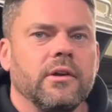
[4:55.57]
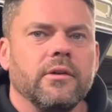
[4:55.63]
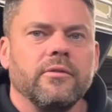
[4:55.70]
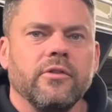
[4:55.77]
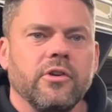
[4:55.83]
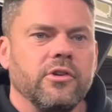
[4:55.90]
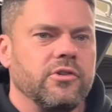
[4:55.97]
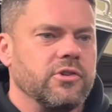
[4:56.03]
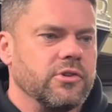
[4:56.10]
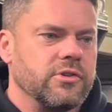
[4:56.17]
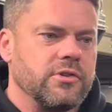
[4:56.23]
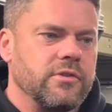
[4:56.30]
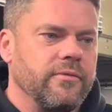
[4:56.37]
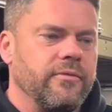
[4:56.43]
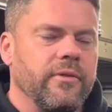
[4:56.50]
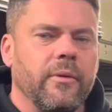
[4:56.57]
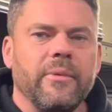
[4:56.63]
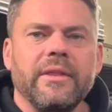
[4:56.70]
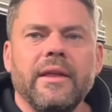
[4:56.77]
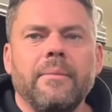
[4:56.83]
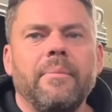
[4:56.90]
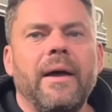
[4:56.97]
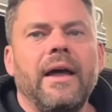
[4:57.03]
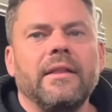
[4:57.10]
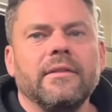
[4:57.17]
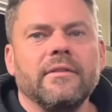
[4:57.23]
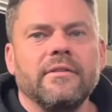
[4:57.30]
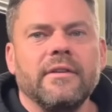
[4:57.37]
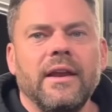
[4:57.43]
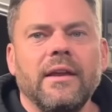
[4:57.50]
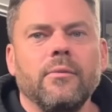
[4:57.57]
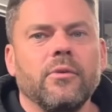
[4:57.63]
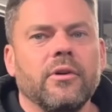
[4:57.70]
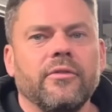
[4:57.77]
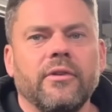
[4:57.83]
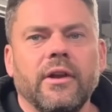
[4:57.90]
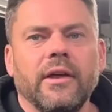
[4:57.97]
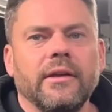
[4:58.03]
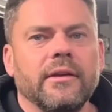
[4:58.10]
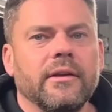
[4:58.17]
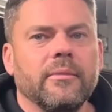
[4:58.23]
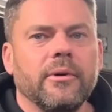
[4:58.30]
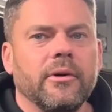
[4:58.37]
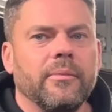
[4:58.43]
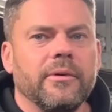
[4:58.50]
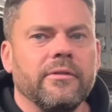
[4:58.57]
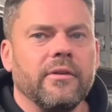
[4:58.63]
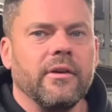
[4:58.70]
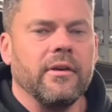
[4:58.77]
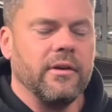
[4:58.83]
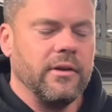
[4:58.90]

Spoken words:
So you just, I mean, they're pence. It ain't worth cleaning them up, is it?